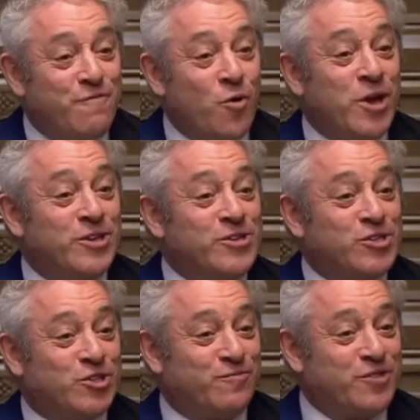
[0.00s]

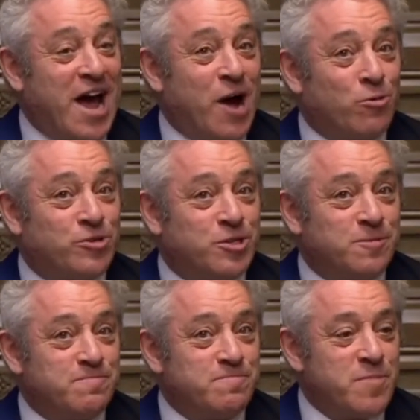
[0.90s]
avoidance of doubt,
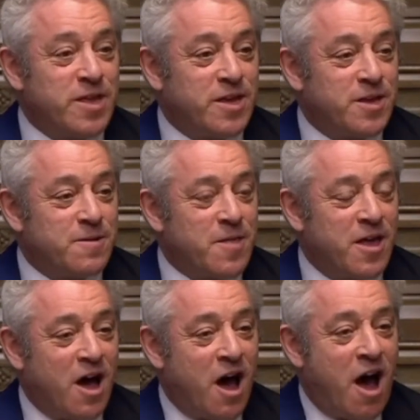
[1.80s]

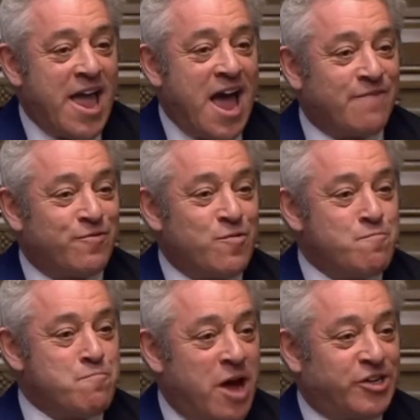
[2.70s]
I haven't
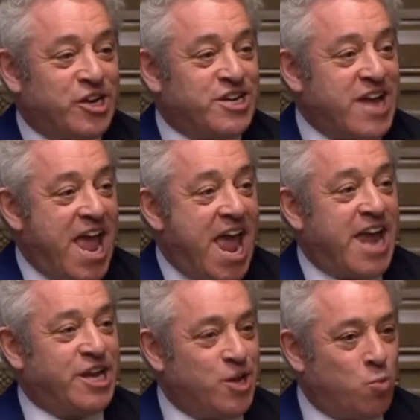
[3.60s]
muddied
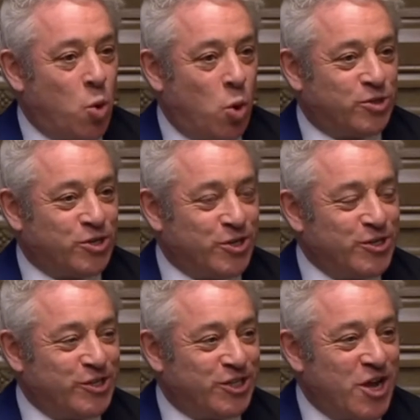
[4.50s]
any
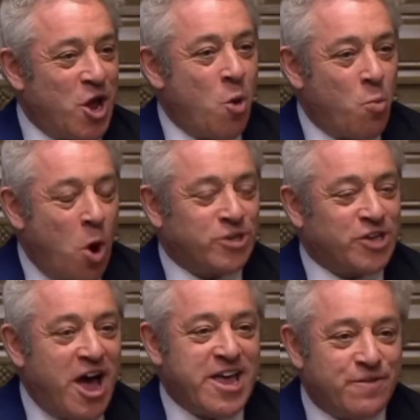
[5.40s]
waters. What
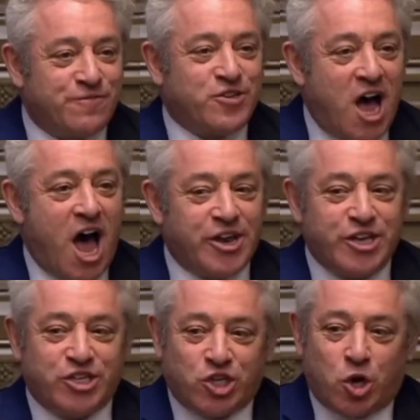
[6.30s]
I have done
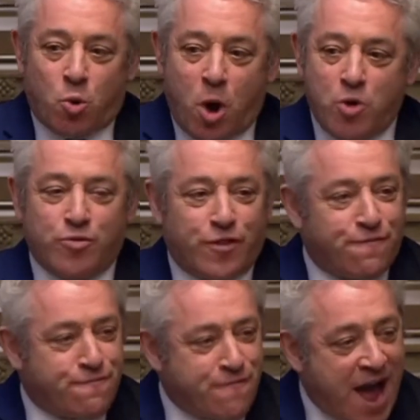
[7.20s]
is to quote the
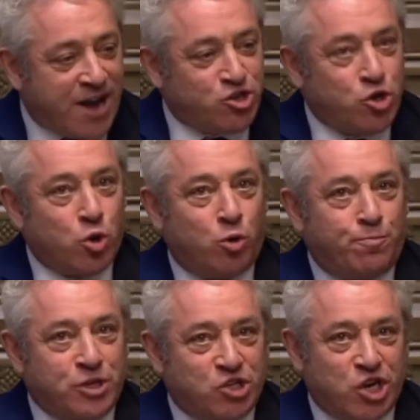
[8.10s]
factual
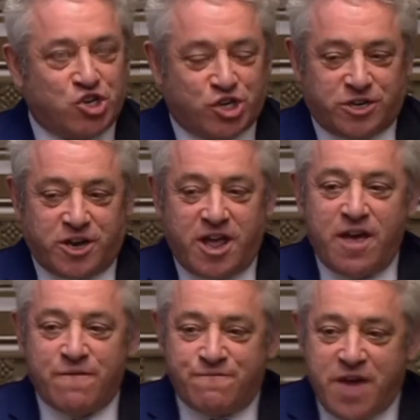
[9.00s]
position.
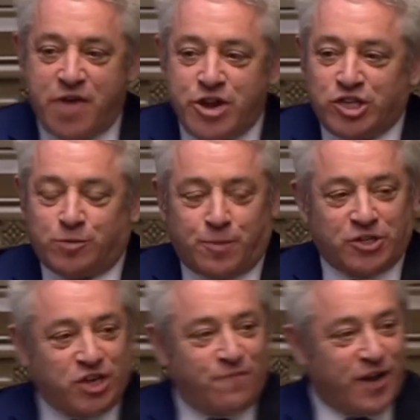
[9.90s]
Very
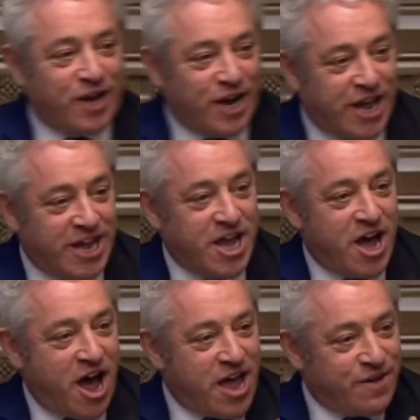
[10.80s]
specifically,
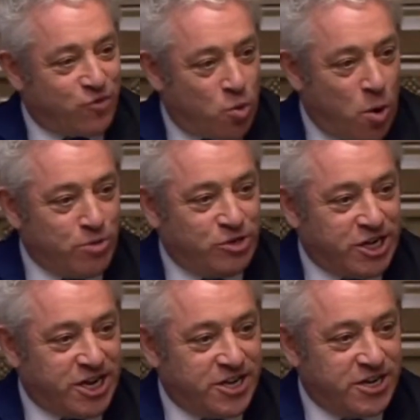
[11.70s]
I have
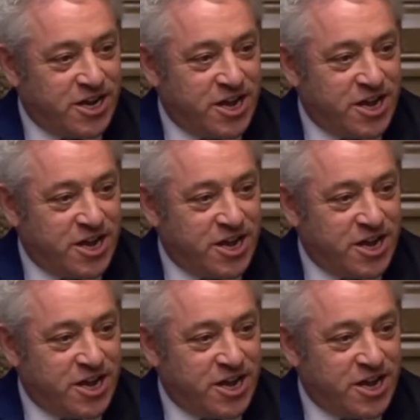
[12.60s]
quoted